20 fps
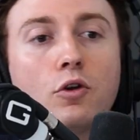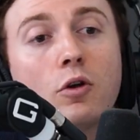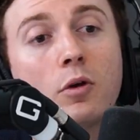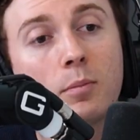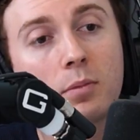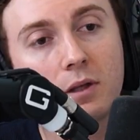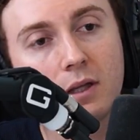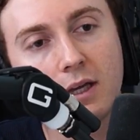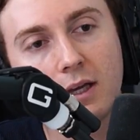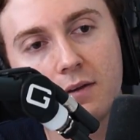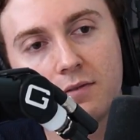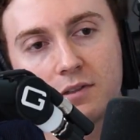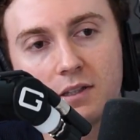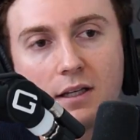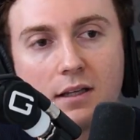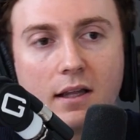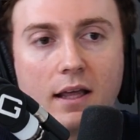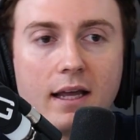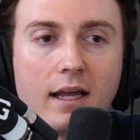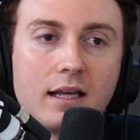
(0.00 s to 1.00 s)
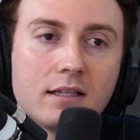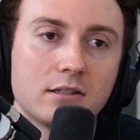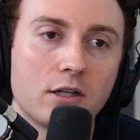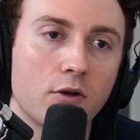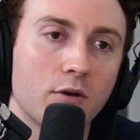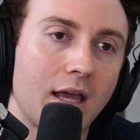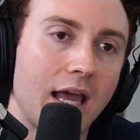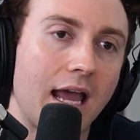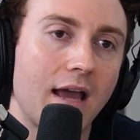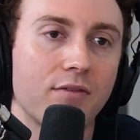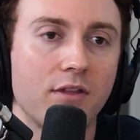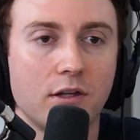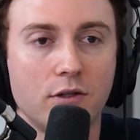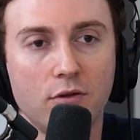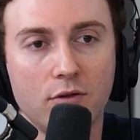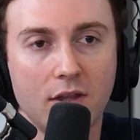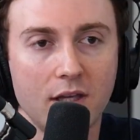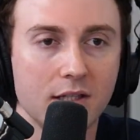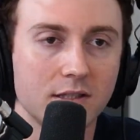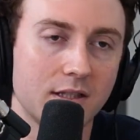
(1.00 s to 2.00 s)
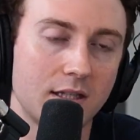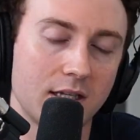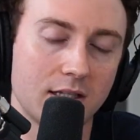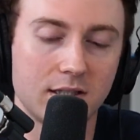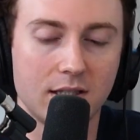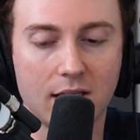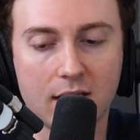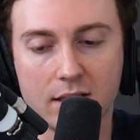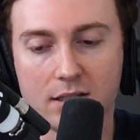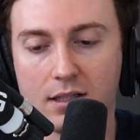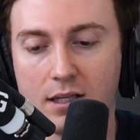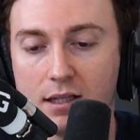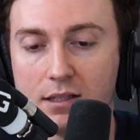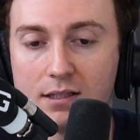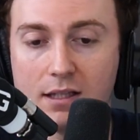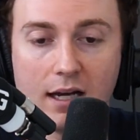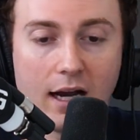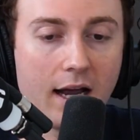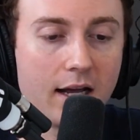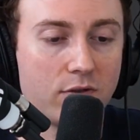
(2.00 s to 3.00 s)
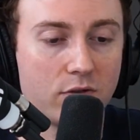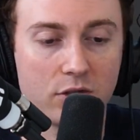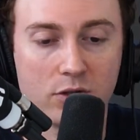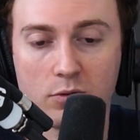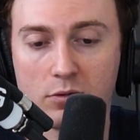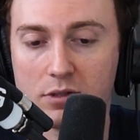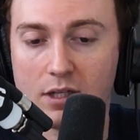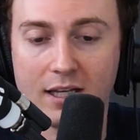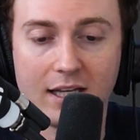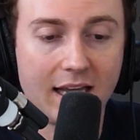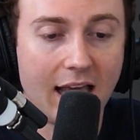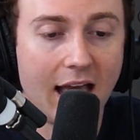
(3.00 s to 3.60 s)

your beliefs and like is it okay if they do this this this this and I just was like,